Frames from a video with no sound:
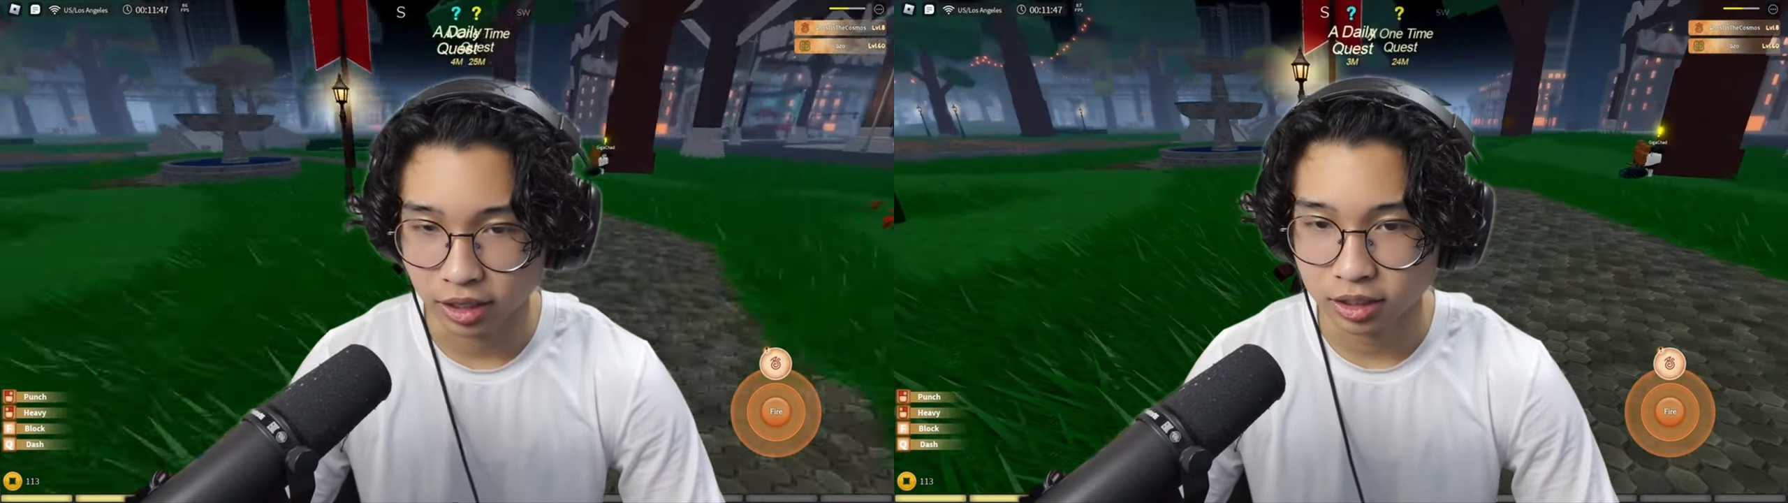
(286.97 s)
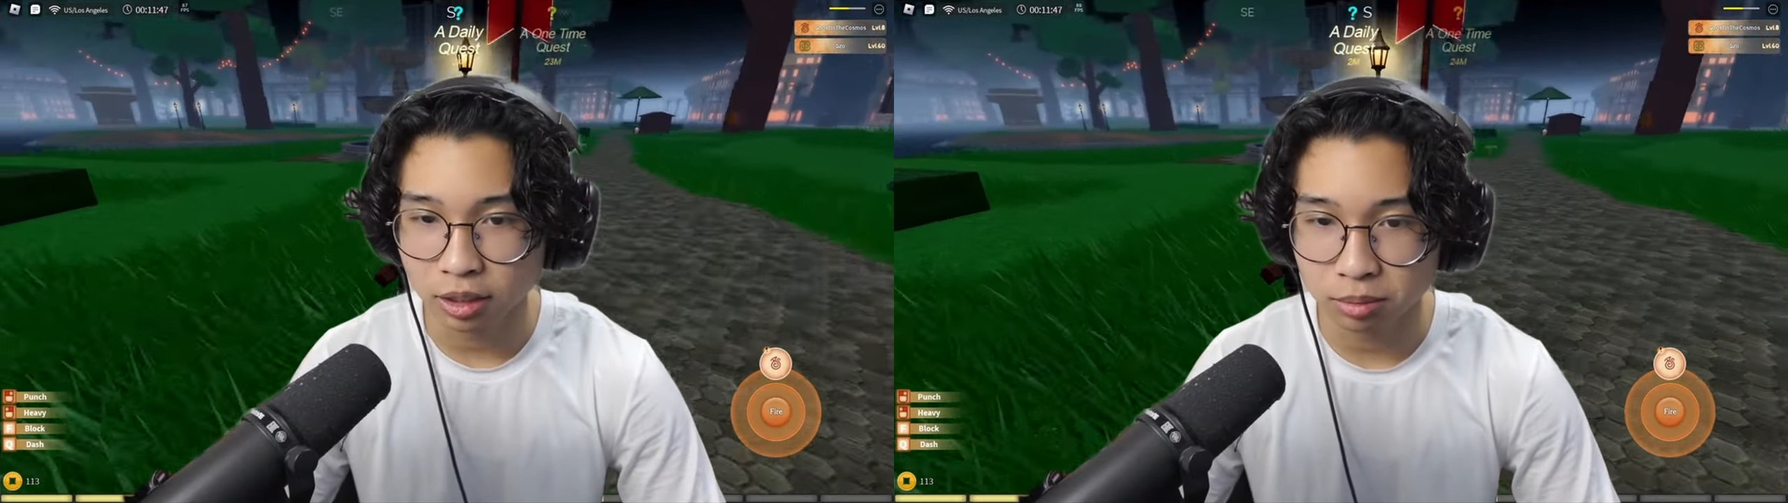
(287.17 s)
it
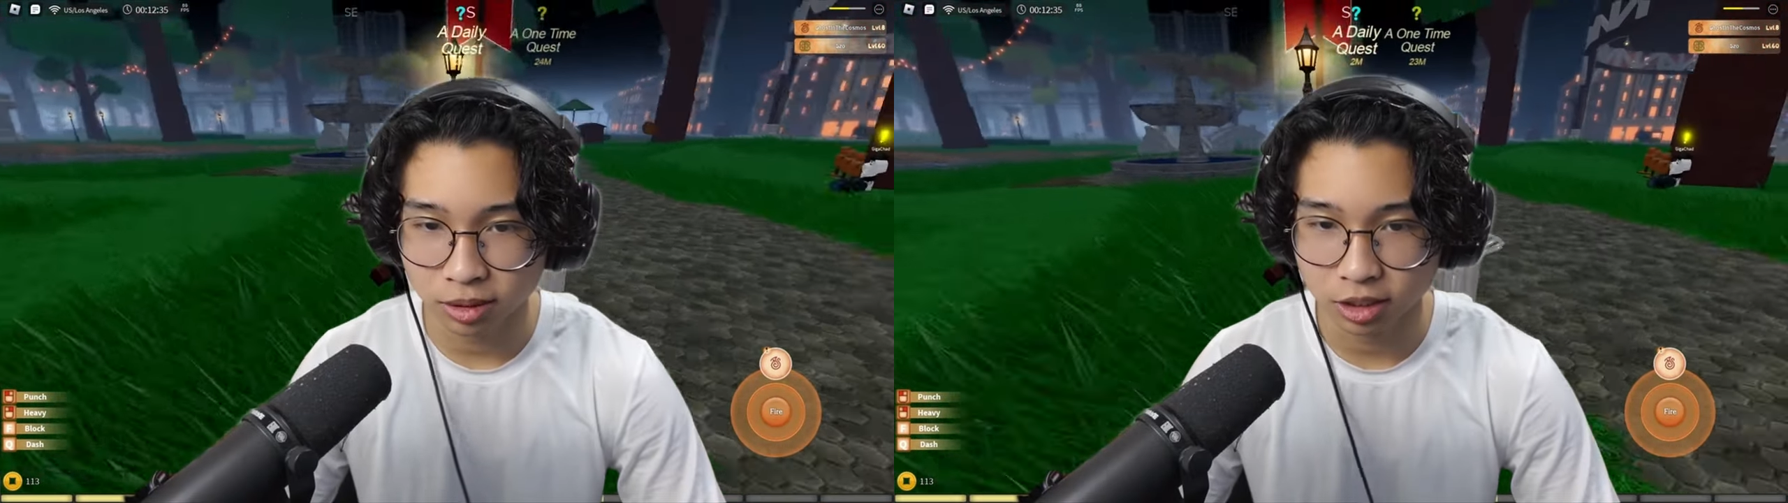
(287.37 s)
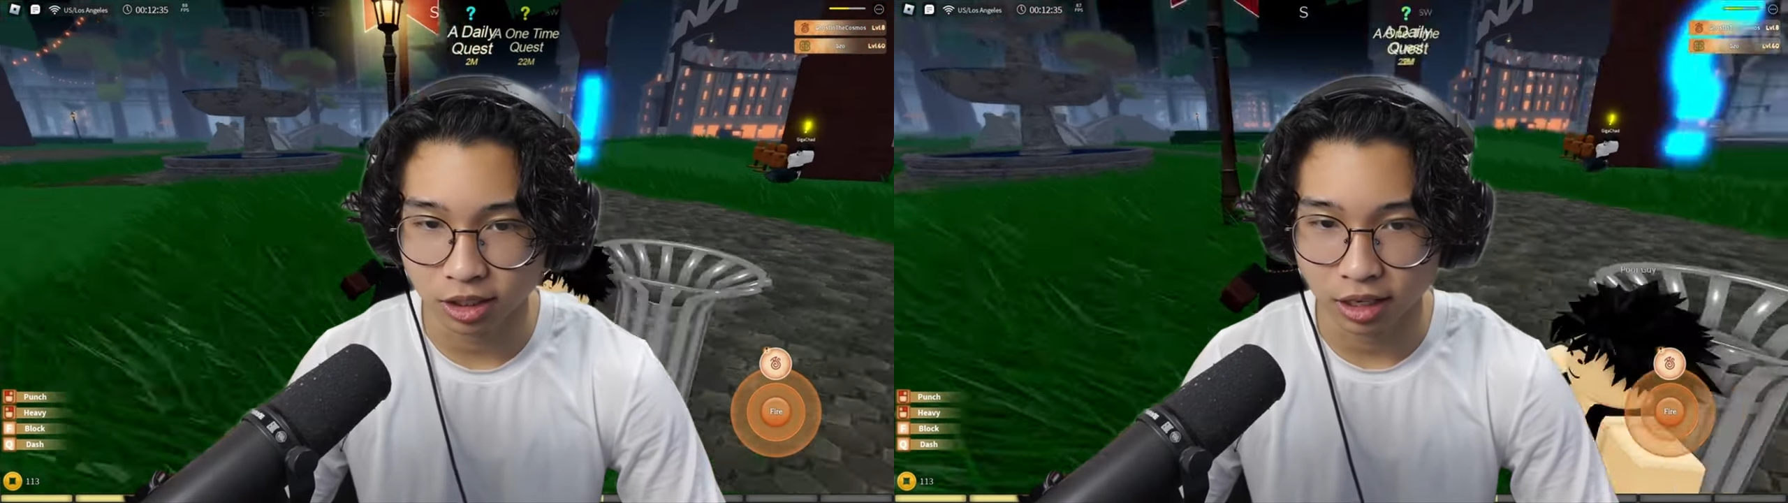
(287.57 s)
seems
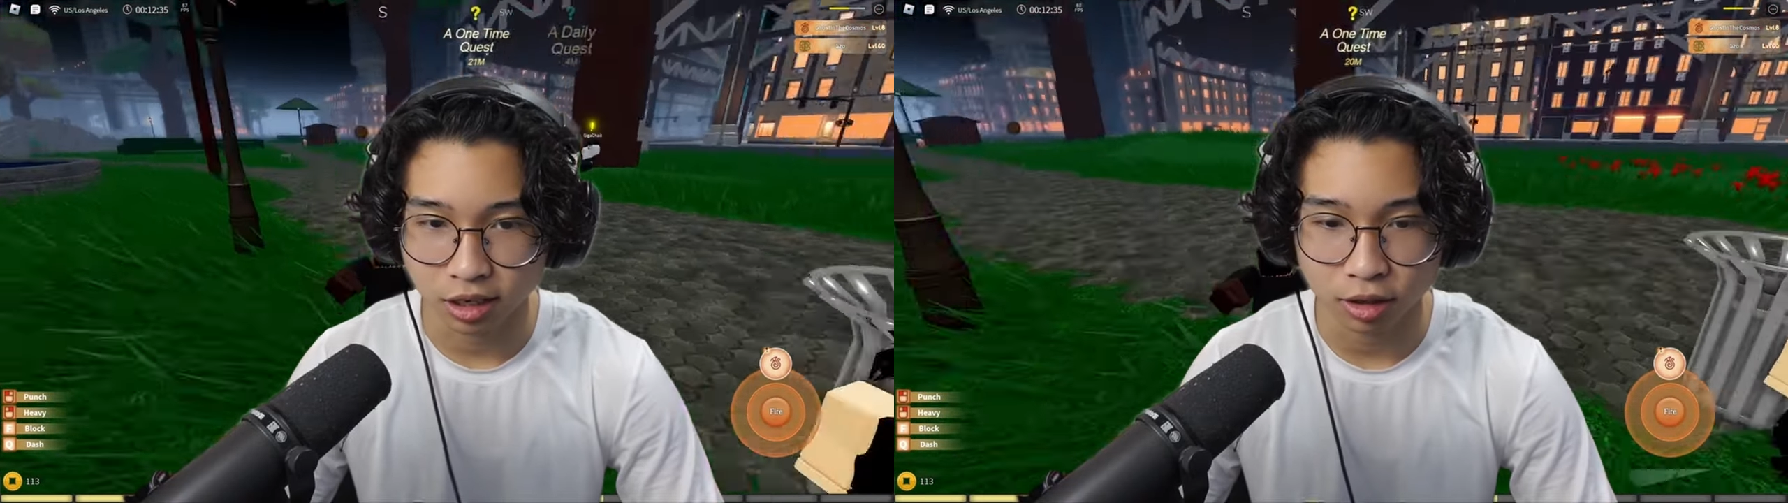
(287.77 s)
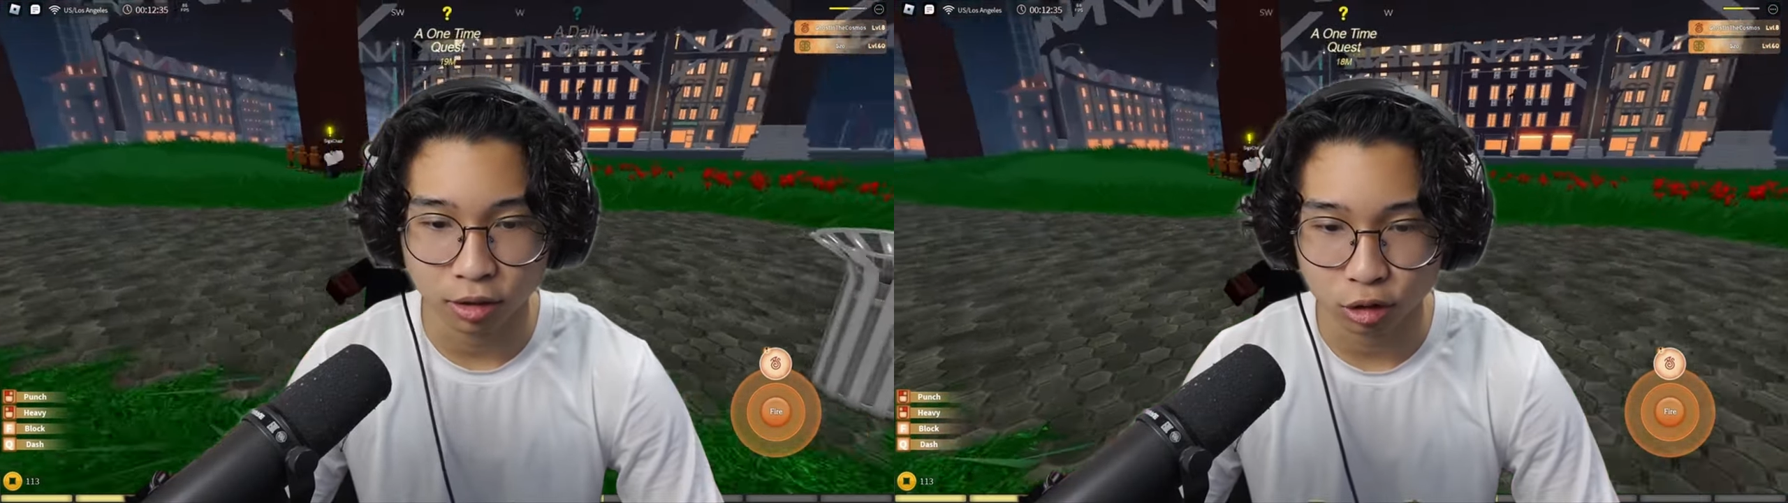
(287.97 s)
it's just like a
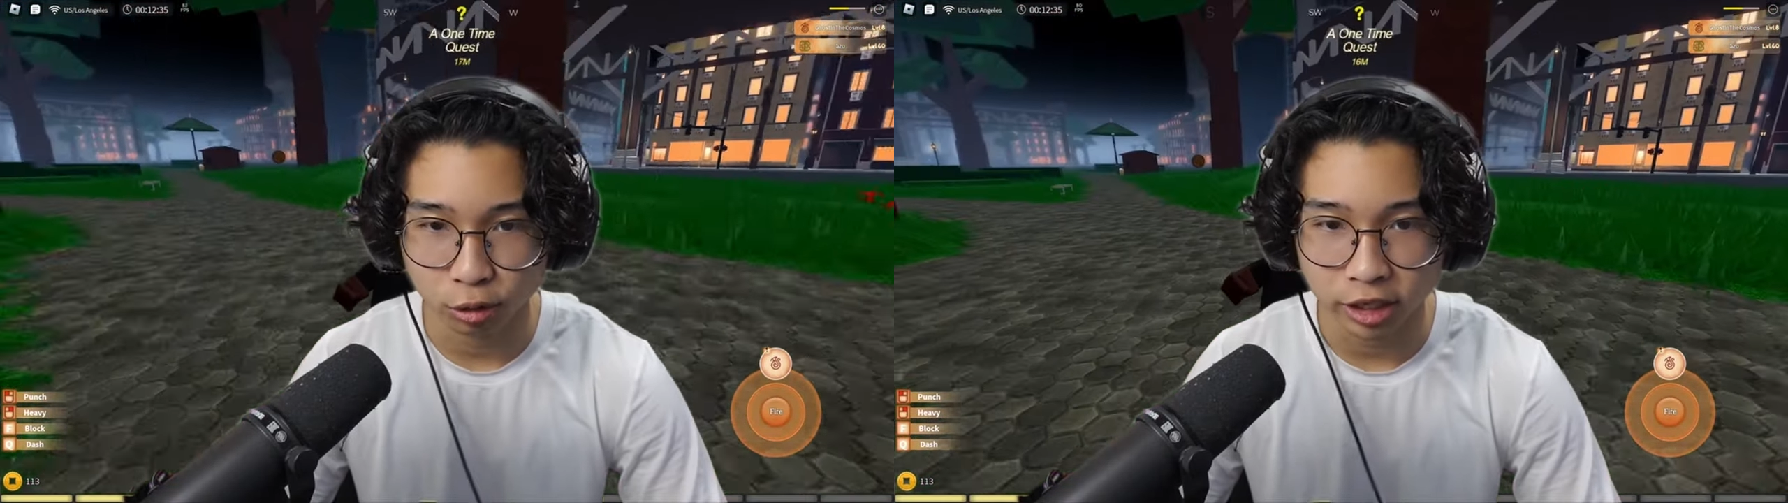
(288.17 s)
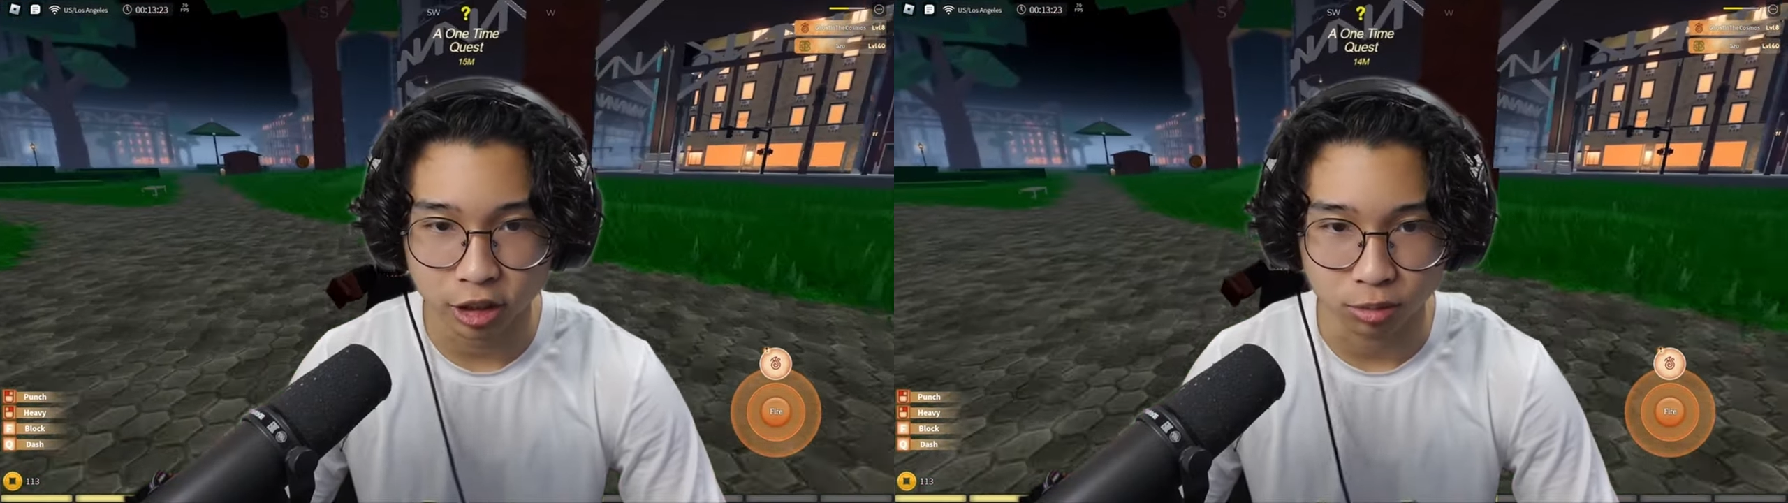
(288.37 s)
close
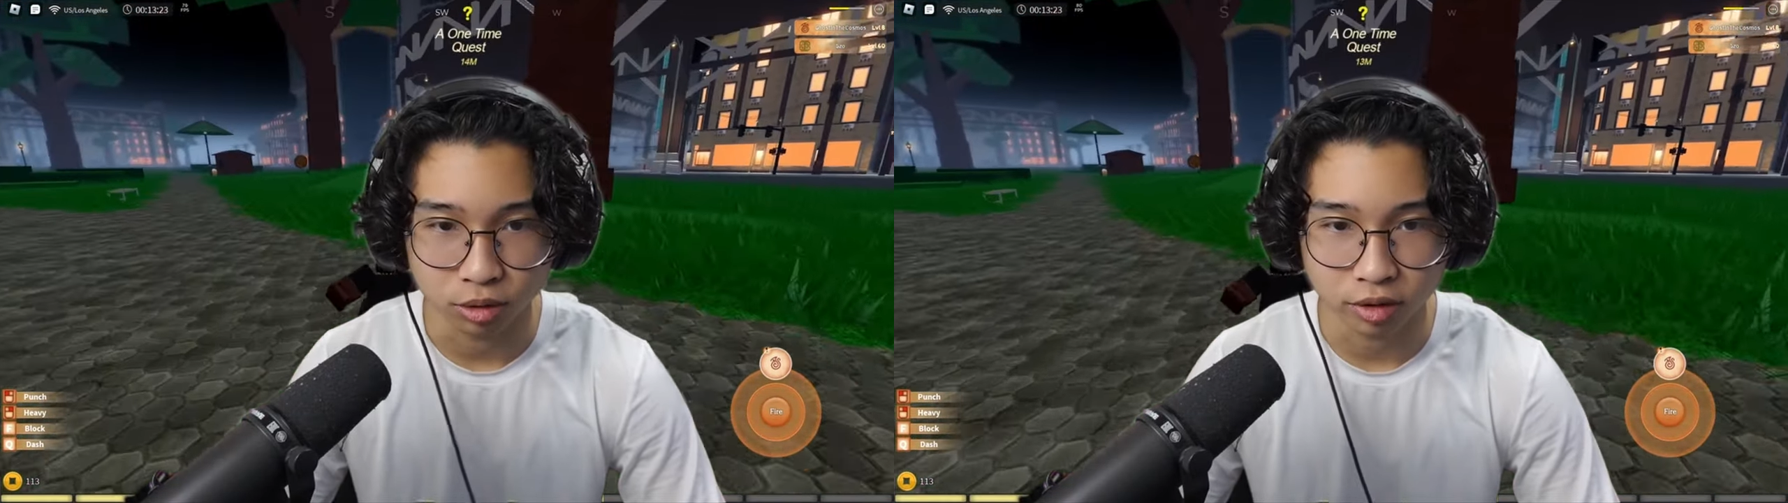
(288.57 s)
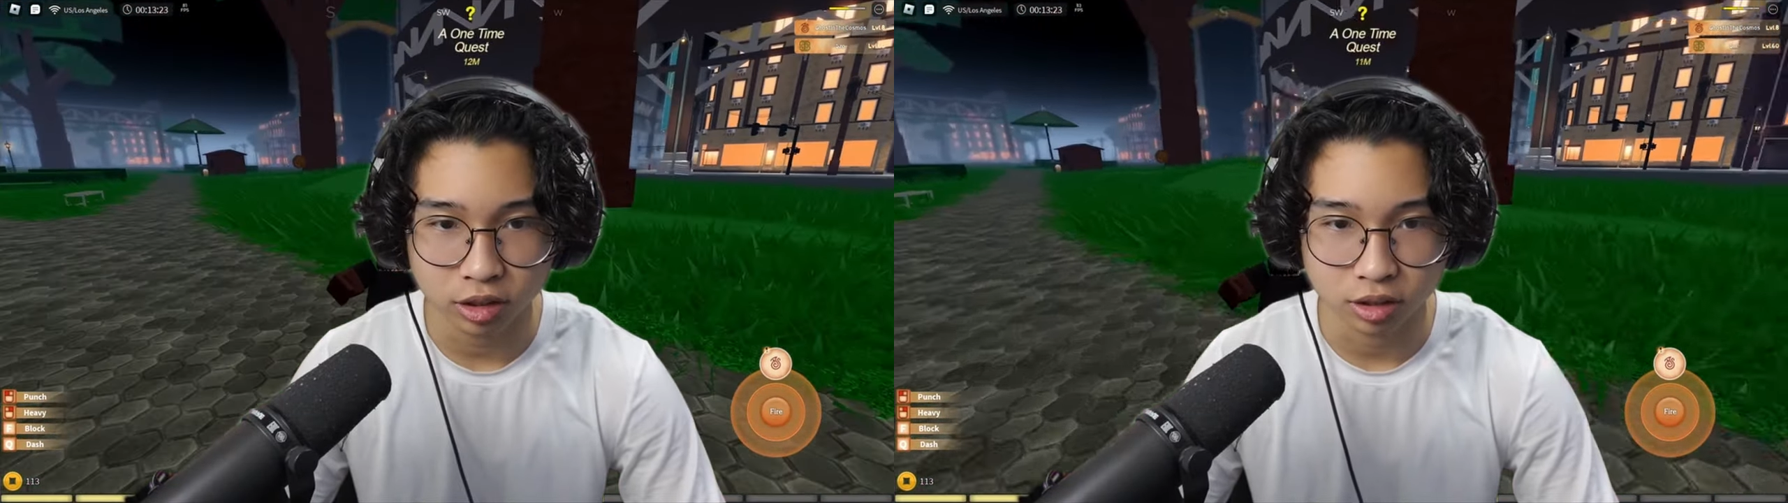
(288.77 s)
range
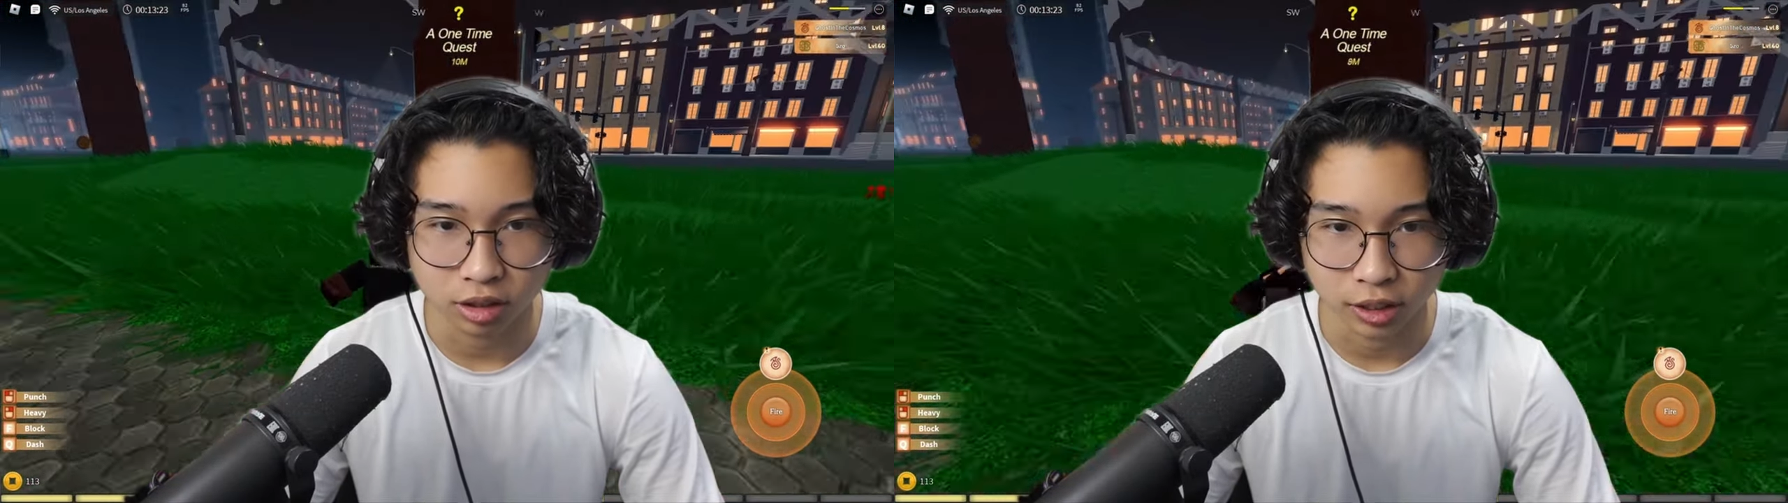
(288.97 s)
move. Interesting.